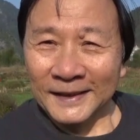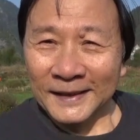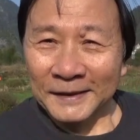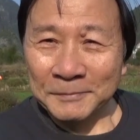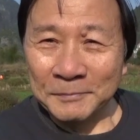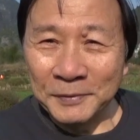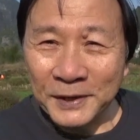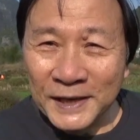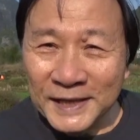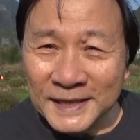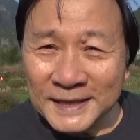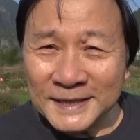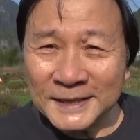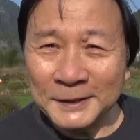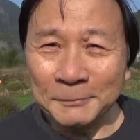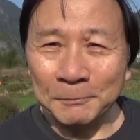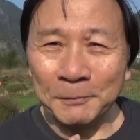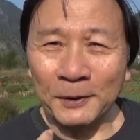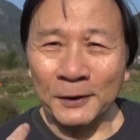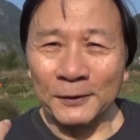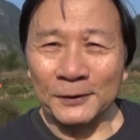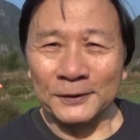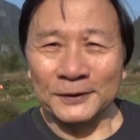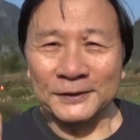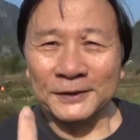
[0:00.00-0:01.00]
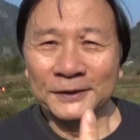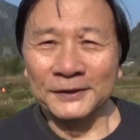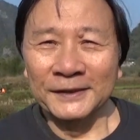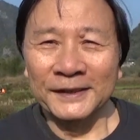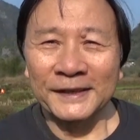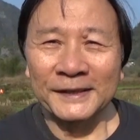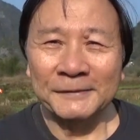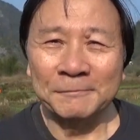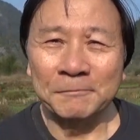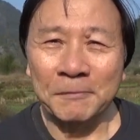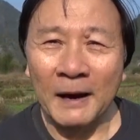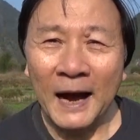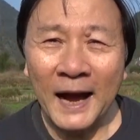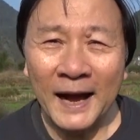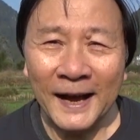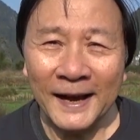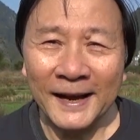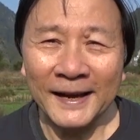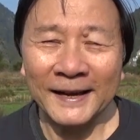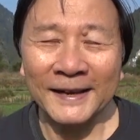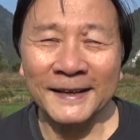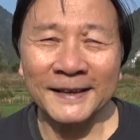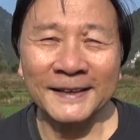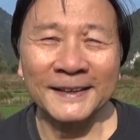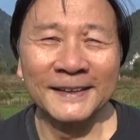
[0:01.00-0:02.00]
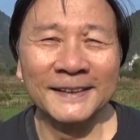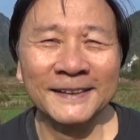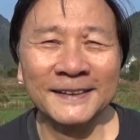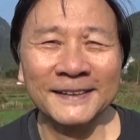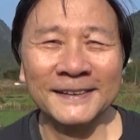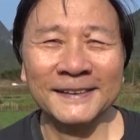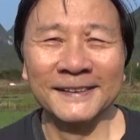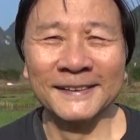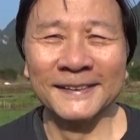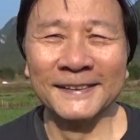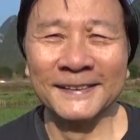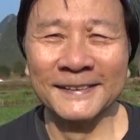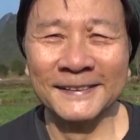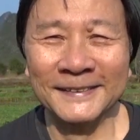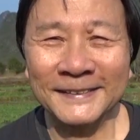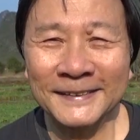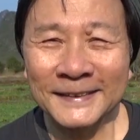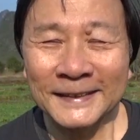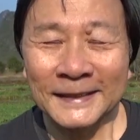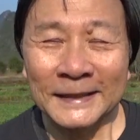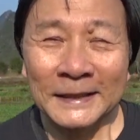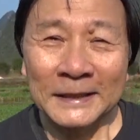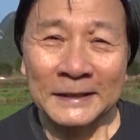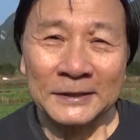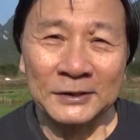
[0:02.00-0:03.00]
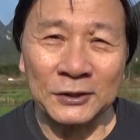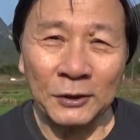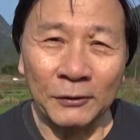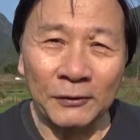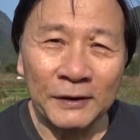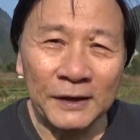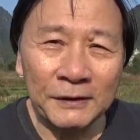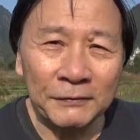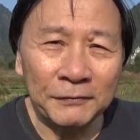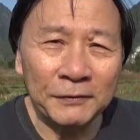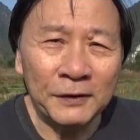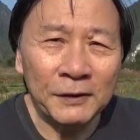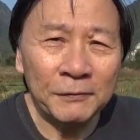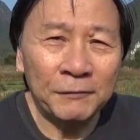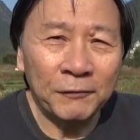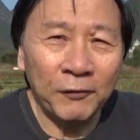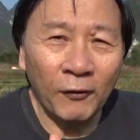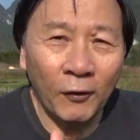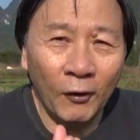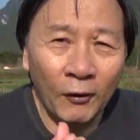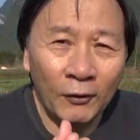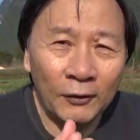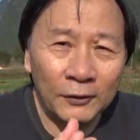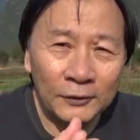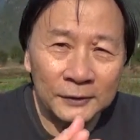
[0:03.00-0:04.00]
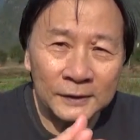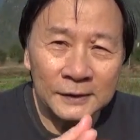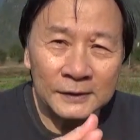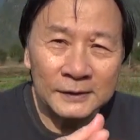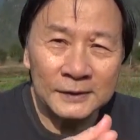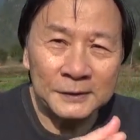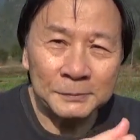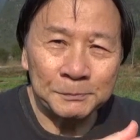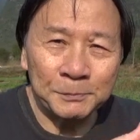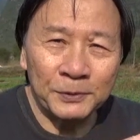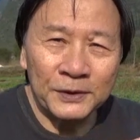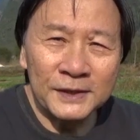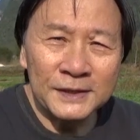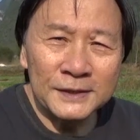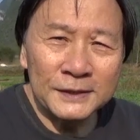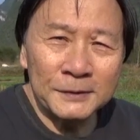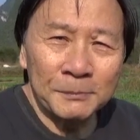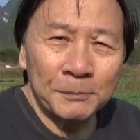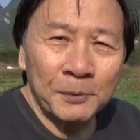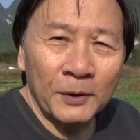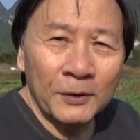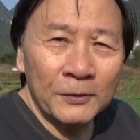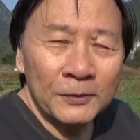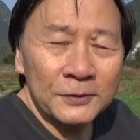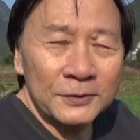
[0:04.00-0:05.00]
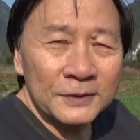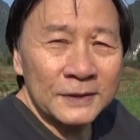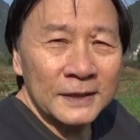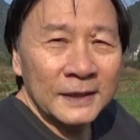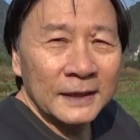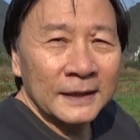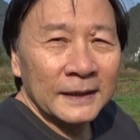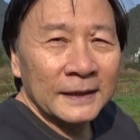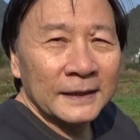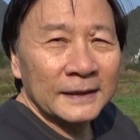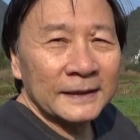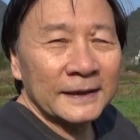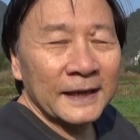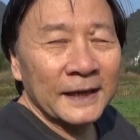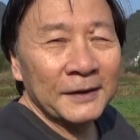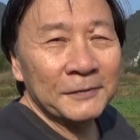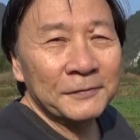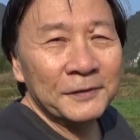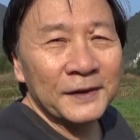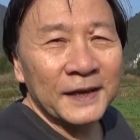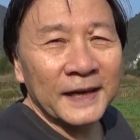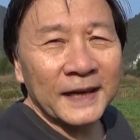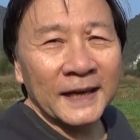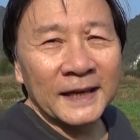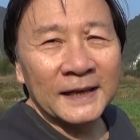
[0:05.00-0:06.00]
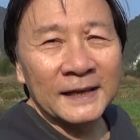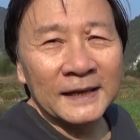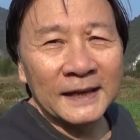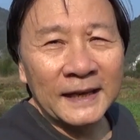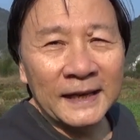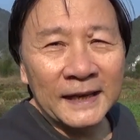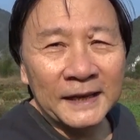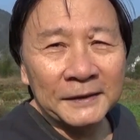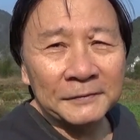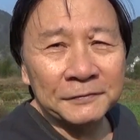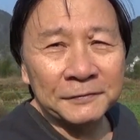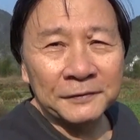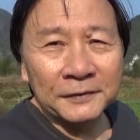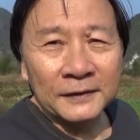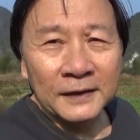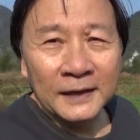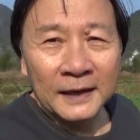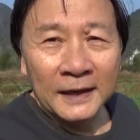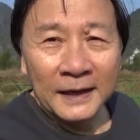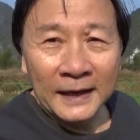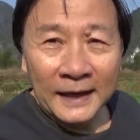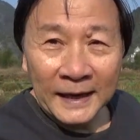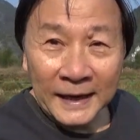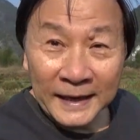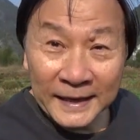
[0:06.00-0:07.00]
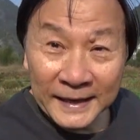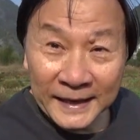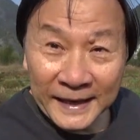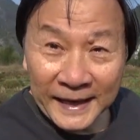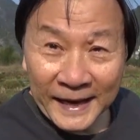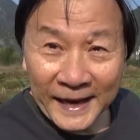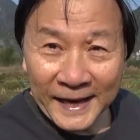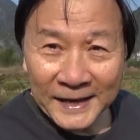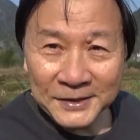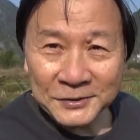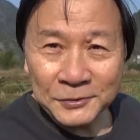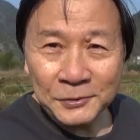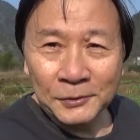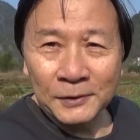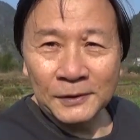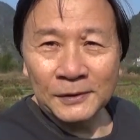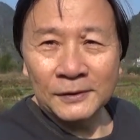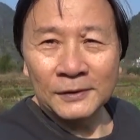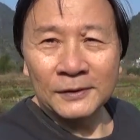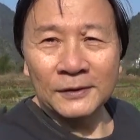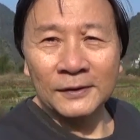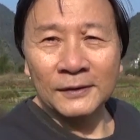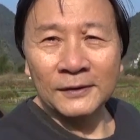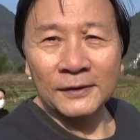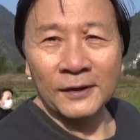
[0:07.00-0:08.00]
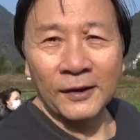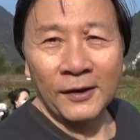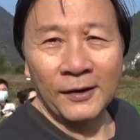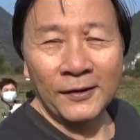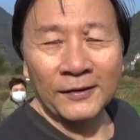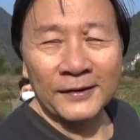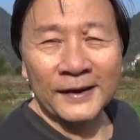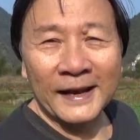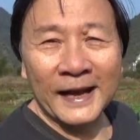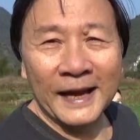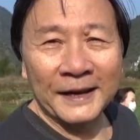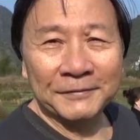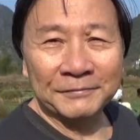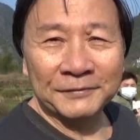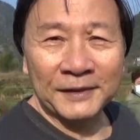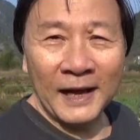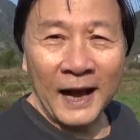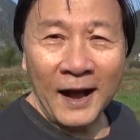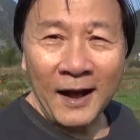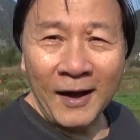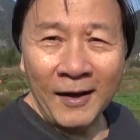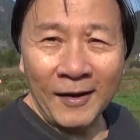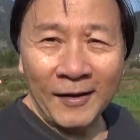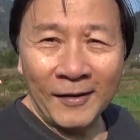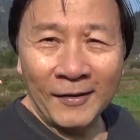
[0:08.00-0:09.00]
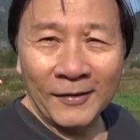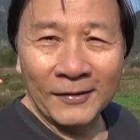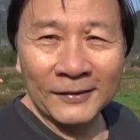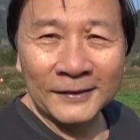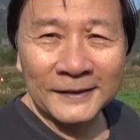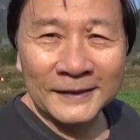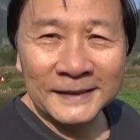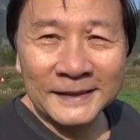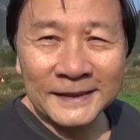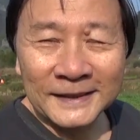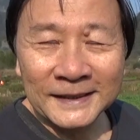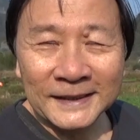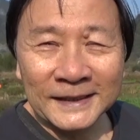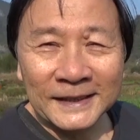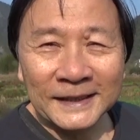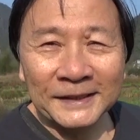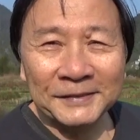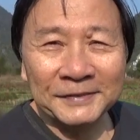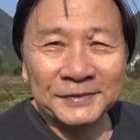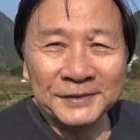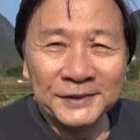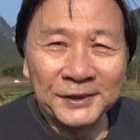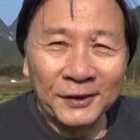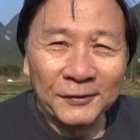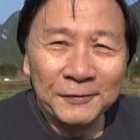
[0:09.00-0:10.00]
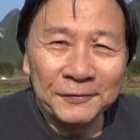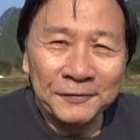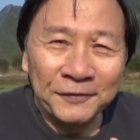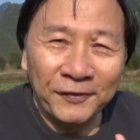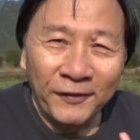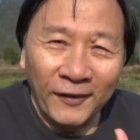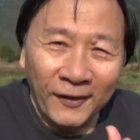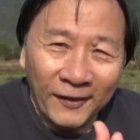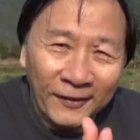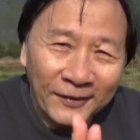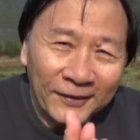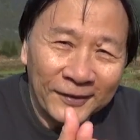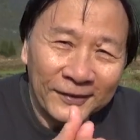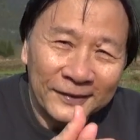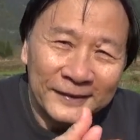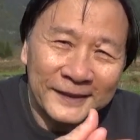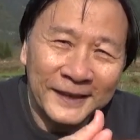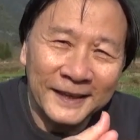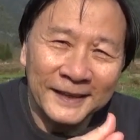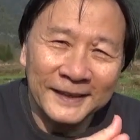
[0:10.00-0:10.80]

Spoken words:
principle to live by. So if we follow these principles, then we can live a natural long lifestyle. If you don't follow